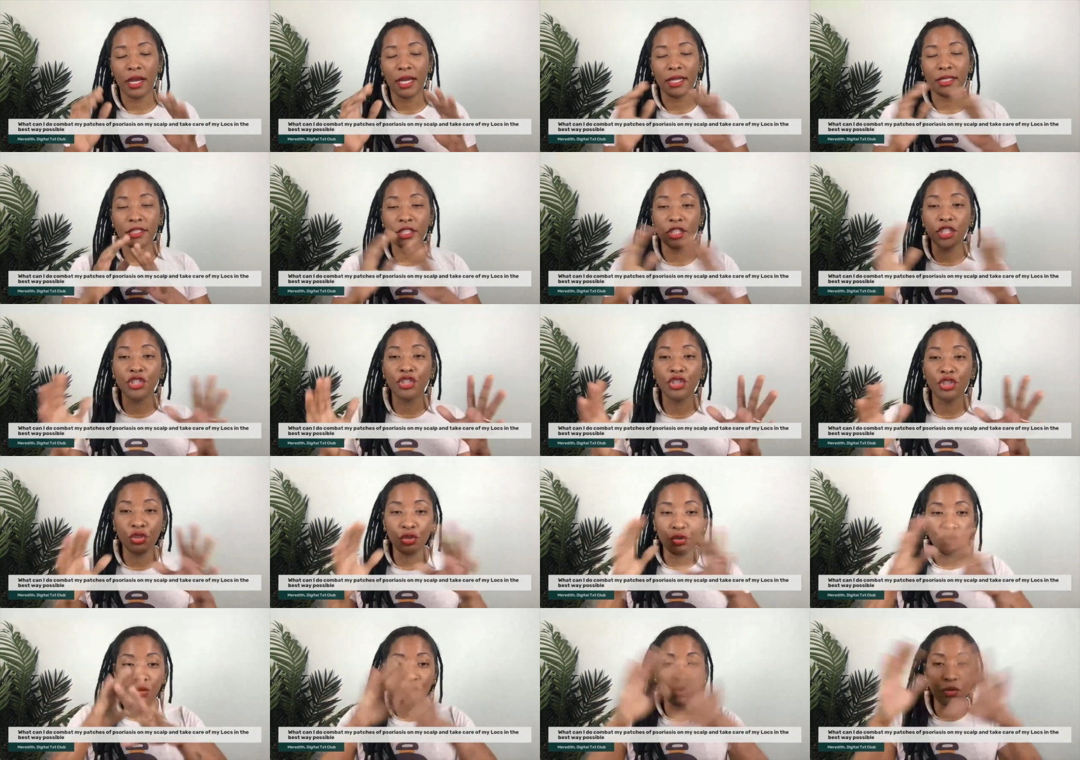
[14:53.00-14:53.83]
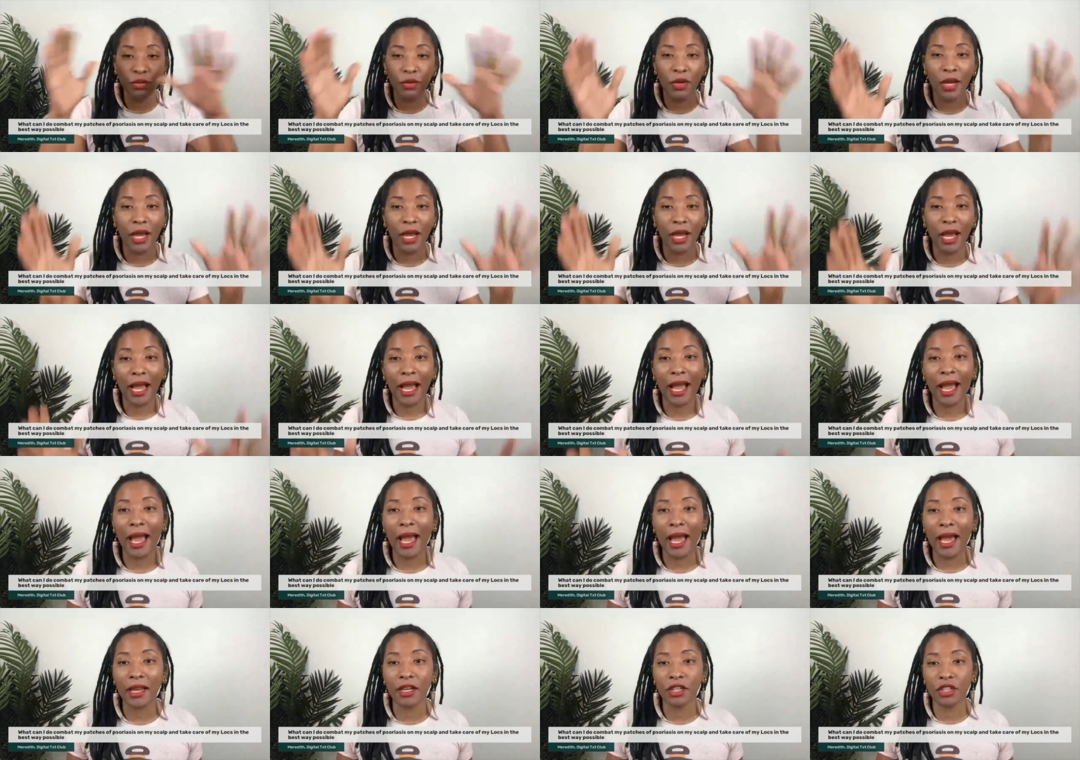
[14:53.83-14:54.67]
I teach you
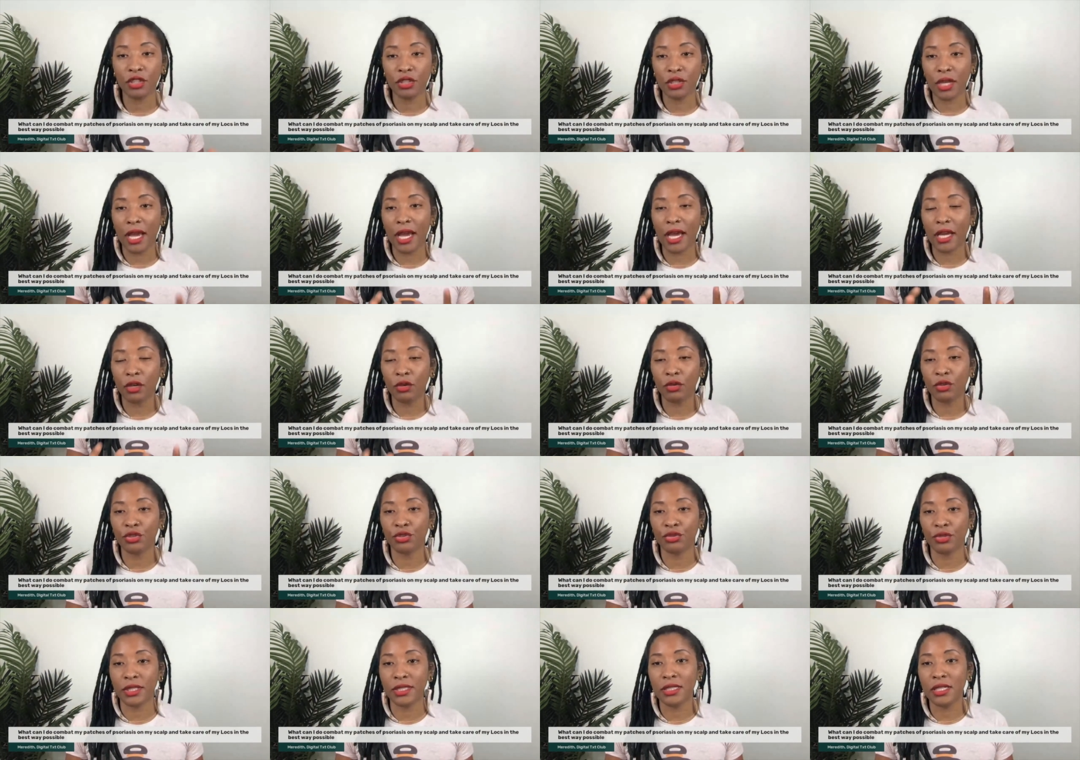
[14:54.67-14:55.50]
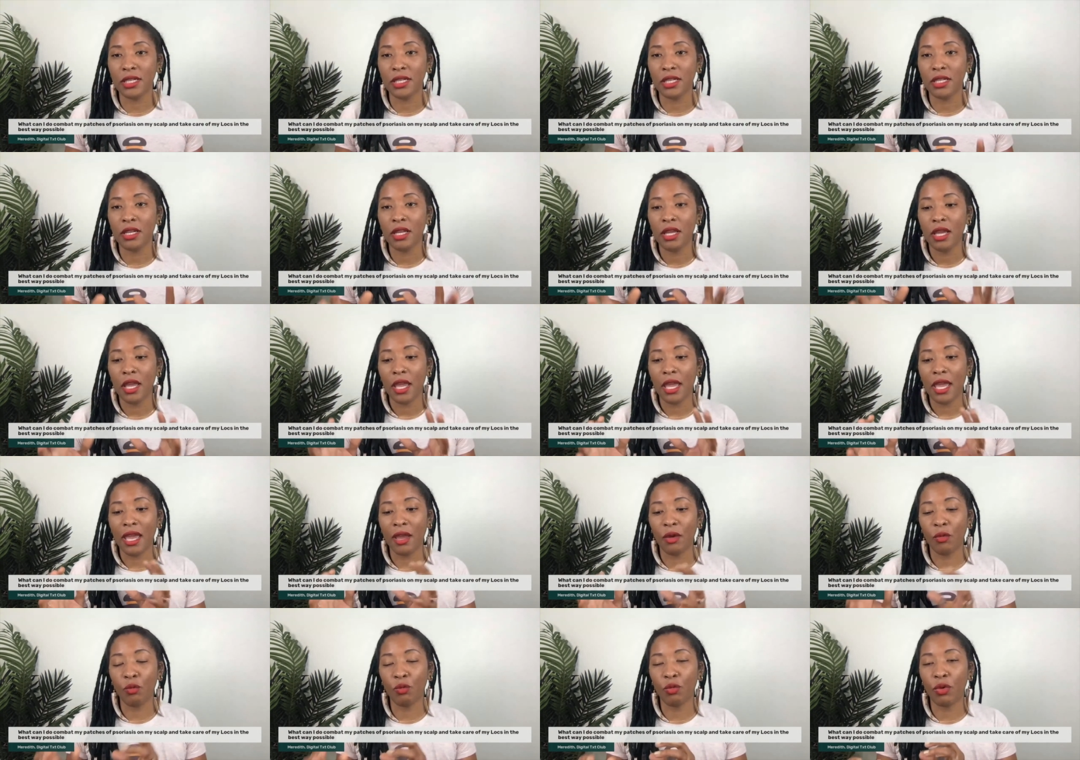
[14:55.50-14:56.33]
how to how to address it
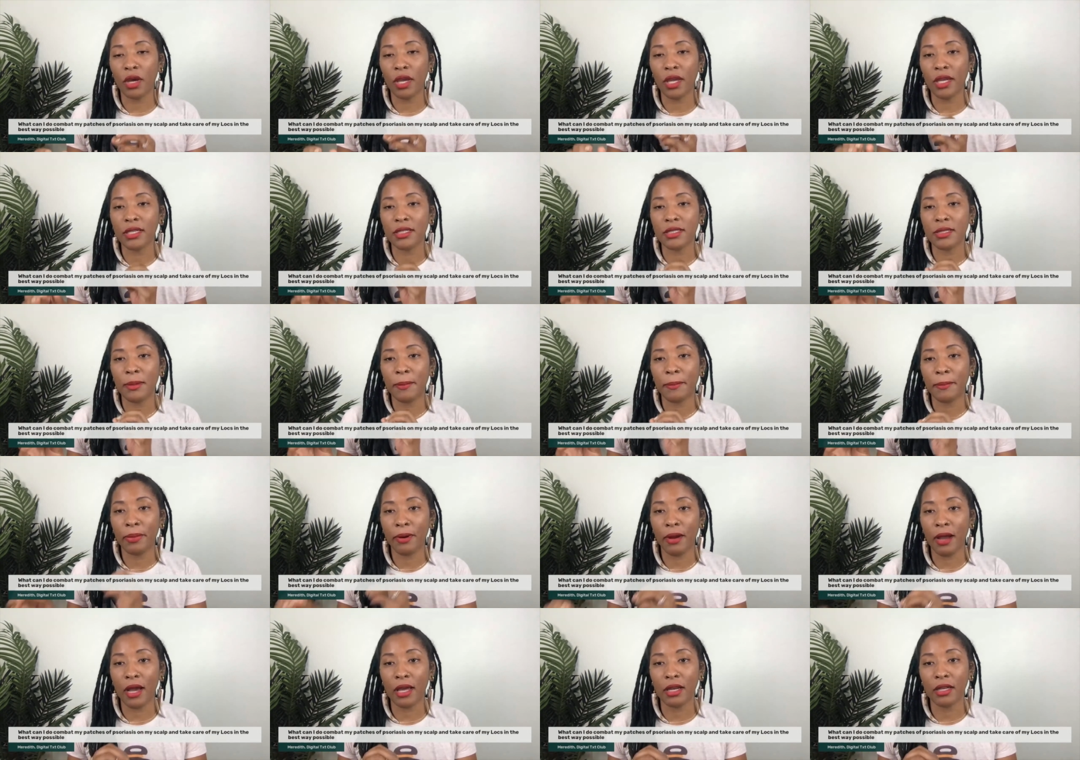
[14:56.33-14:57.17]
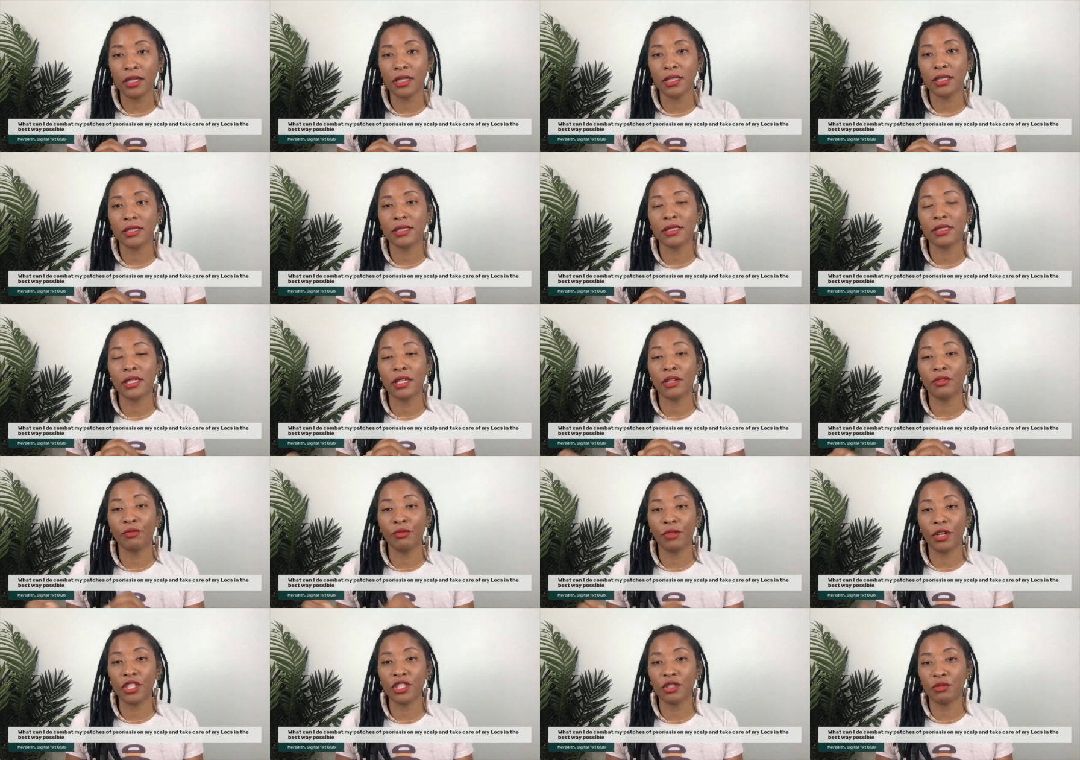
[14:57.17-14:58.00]
and what products
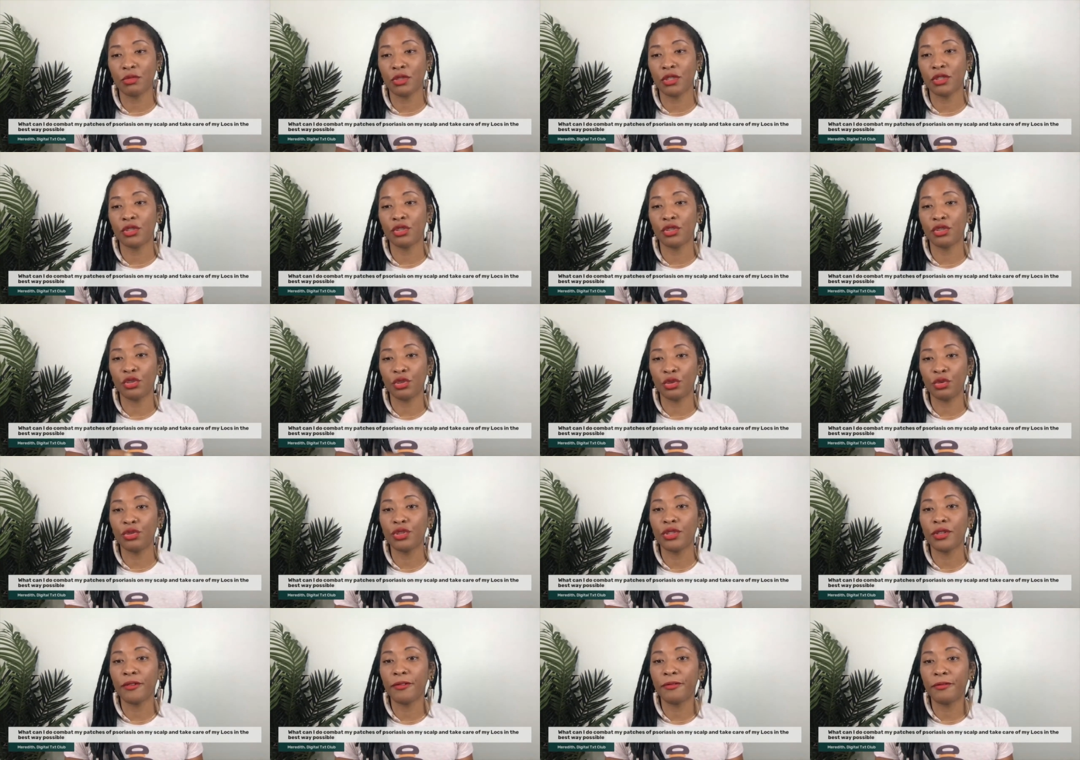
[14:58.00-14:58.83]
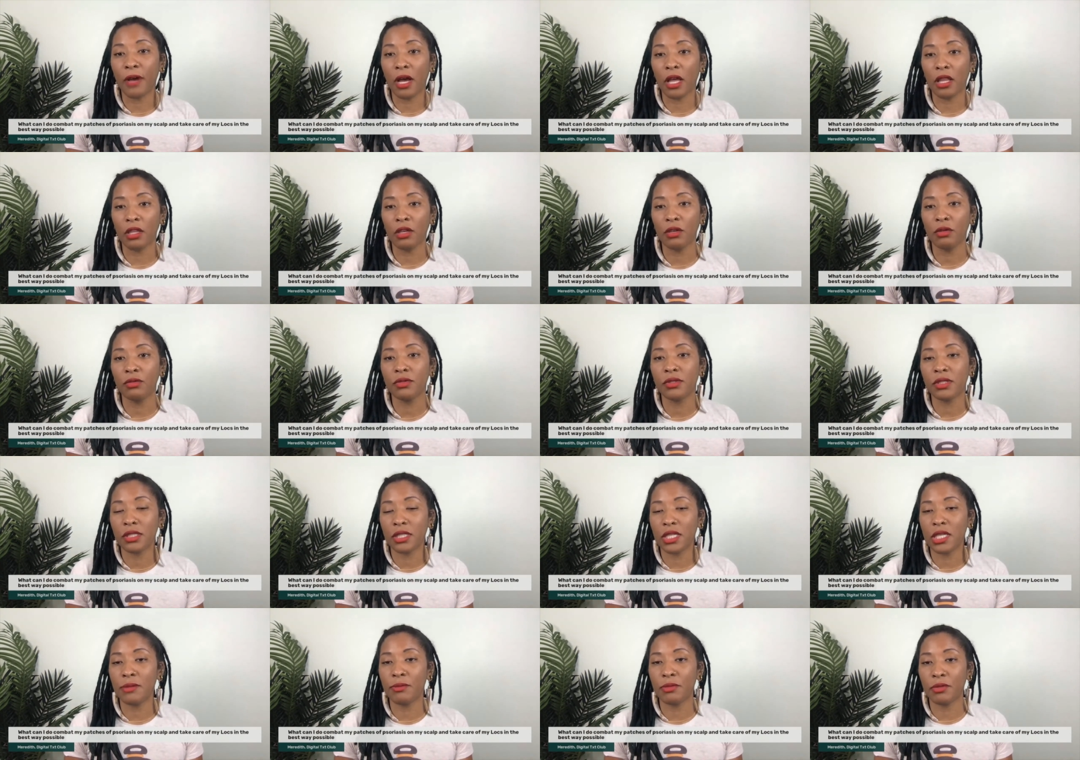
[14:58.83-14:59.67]
and regimens you should follow
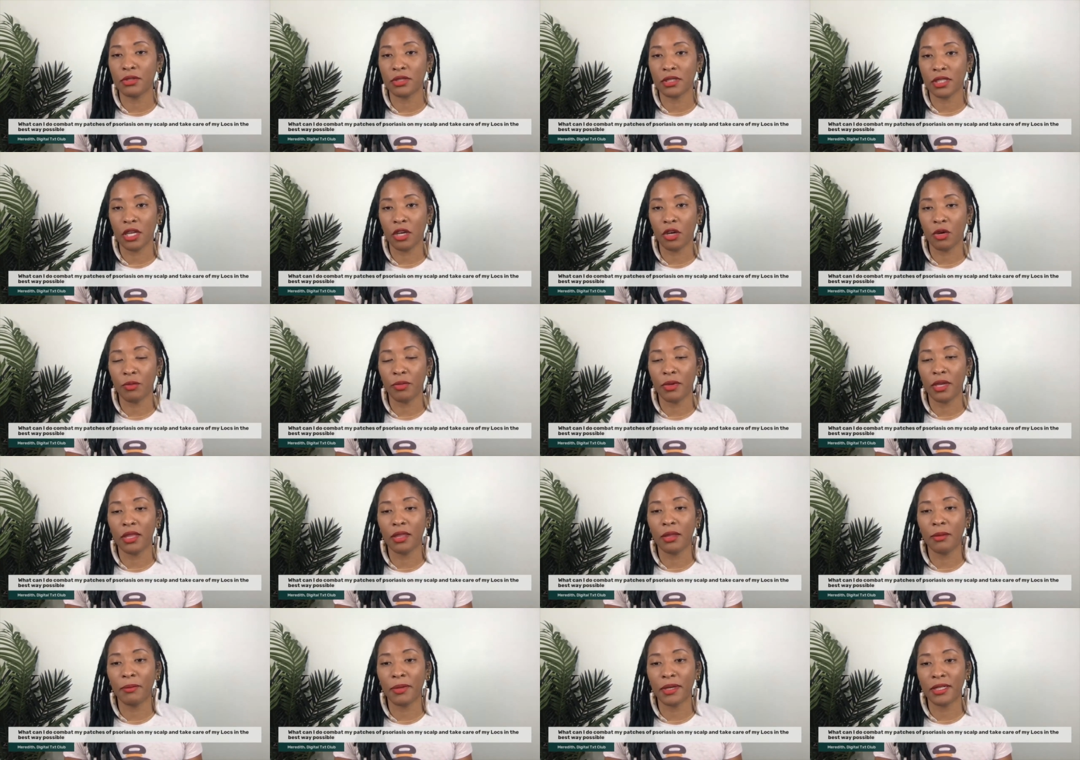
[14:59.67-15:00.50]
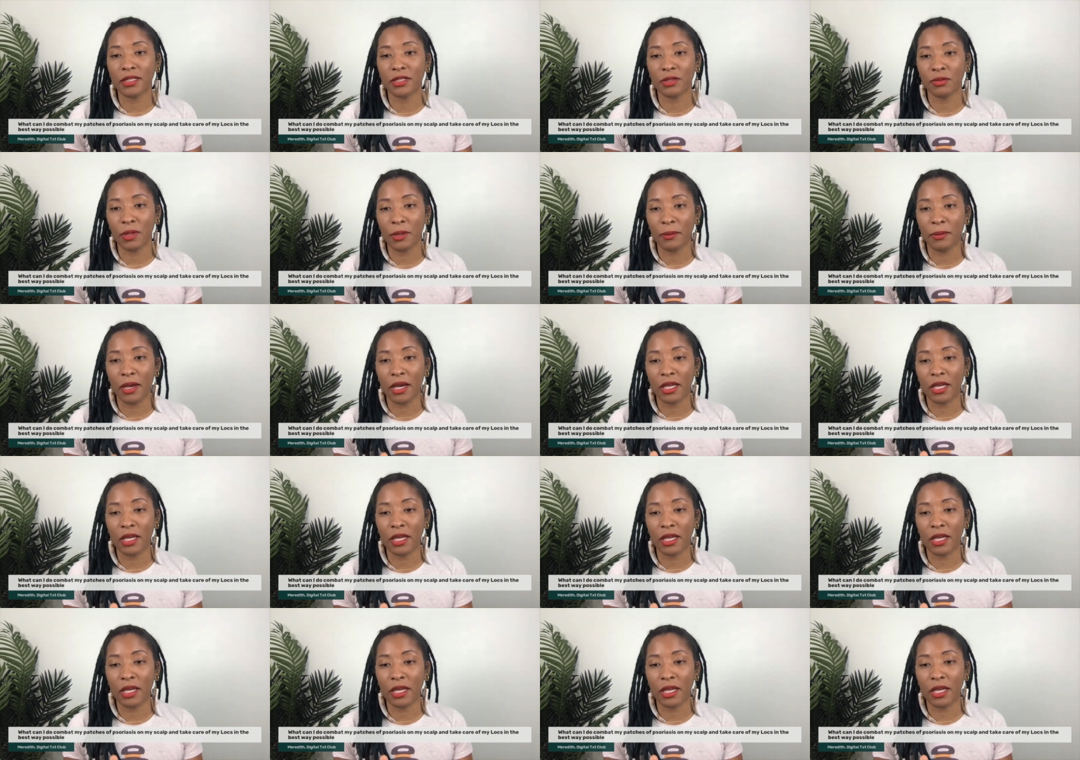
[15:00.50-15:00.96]
to keep your scalp in the best way